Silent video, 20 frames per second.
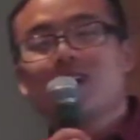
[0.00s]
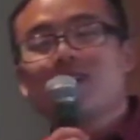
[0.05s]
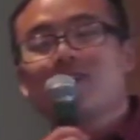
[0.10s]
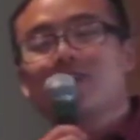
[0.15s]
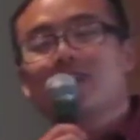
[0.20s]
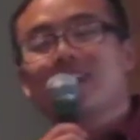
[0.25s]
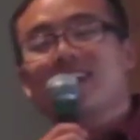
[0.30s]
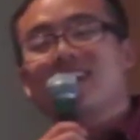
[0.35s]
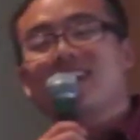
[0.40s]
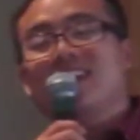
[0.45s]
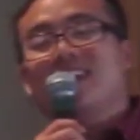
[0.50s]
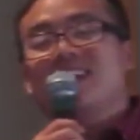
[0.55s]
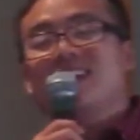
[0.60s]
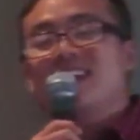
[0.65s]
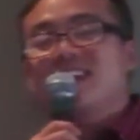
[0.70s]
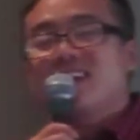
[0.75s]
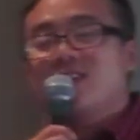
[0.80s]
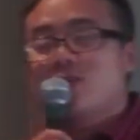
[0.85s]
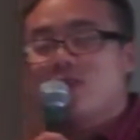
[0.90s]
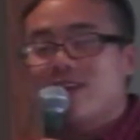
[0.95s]
But
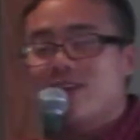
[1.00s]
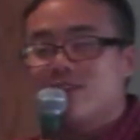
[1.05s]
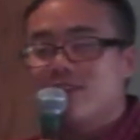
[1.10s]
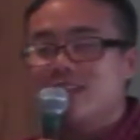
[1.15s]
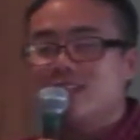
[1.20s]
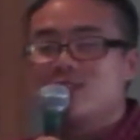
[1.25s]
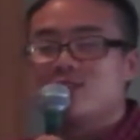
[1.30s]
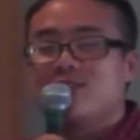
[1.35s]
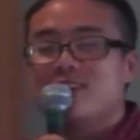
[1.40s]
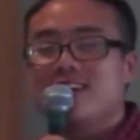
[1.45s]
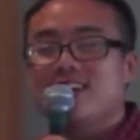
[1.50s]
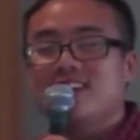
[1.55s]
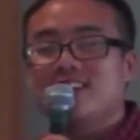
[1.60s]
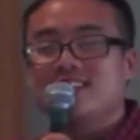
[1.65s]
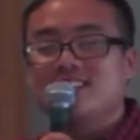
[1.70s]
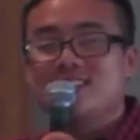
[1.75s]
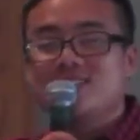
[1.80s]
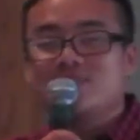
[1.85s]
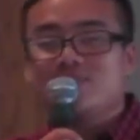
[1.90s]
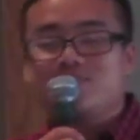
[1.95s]
whenever he
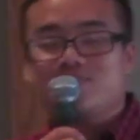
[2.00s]
trains,